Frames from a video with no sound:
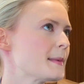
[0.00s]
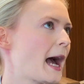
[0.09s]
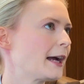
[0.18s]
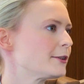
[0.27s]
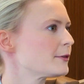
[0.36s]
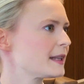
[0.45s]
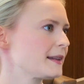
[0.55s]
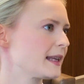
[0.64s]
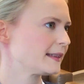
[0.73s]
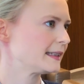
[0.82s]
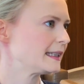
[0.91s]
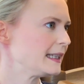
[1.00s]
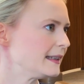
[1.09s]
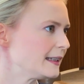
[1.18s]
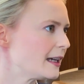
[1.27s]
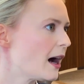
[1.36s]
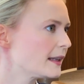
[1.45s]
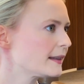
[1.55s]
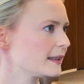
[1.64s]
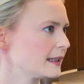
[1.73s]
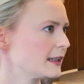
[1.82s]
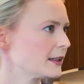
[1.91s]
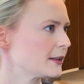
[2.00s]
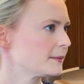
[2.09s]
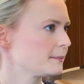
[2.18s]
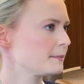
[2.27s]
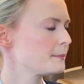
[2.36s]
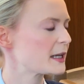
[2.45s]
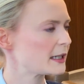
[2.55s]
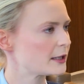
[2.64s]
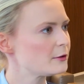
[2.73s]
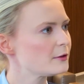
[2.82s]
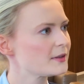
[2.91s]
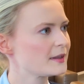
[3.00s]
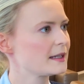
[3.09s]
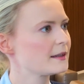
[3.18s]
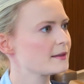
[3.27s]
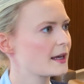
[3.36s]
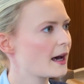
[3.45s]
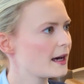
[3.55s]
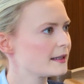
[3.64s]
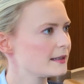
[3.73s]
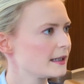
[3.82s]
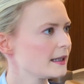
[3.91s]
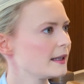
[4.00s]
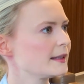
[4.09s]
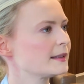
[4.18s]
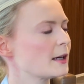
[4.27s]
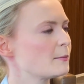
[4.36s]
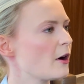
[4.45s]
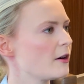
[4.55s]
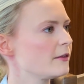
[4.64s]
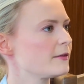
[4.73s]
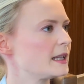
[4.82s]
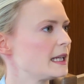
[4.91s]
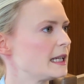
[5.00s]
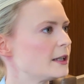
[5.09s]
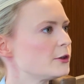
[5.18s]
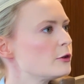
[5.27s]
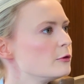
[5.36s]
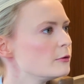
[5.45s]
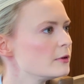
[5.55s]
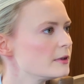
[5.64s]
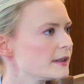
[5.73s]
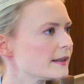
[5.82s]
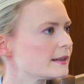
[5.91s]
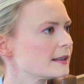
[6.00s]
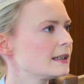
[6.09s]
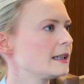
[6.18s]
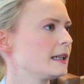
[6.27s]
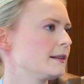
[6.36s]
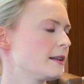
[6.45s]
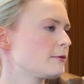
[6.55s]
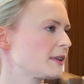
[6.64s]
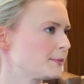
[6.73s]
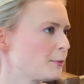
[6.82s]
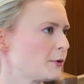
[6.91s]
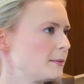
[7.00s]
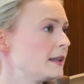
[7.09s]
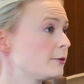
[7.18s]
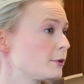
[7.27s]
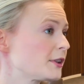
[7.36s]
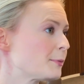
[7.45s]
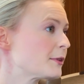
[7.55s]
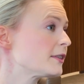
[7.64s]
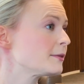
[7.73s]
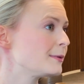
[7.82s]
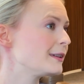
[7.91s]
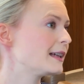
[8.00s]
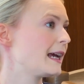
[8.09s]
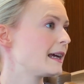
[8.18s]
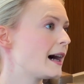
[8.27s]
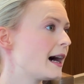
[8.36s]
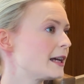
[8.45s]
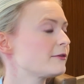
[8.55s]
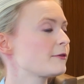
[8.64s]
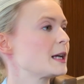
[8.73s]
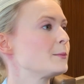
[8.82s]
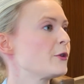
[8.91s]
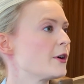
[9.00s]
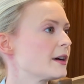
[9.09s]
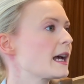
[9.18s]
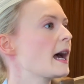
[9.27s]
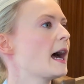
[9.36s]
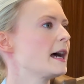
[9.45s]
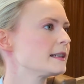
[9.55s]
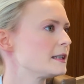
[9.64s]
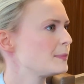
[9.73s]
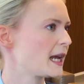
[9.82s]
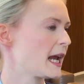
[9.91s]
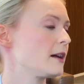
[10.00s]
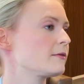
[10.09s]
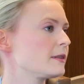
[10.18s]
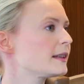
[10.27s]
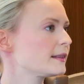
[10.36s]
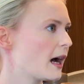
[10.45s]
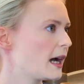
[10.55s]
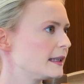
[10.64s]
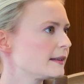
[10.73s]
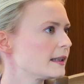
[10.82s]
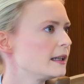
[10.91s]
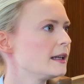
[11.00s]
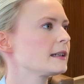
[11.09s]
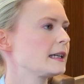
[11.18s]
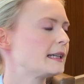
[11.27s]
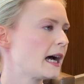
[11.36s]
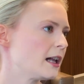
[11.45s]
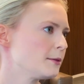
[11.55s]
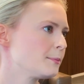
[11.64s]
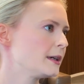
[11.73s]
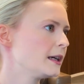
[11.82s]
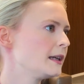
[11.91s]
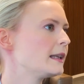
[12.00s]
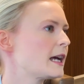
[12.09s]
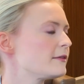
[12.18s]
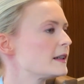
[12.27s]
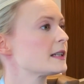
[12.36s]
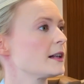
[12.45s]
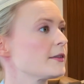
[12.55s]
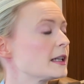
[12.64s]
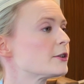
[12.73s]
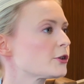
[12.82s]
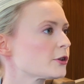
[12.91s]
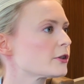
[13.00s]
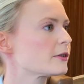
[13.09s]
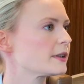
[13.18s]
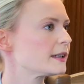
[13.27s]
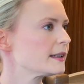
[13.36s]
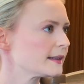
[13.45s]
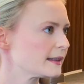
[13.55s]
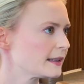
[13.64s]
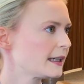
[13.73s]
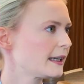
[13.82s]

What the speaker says: I don't think there's an easy answer here, but I do think that some of the tools in the responsible AI framework and in behavioral science can help life and health insurers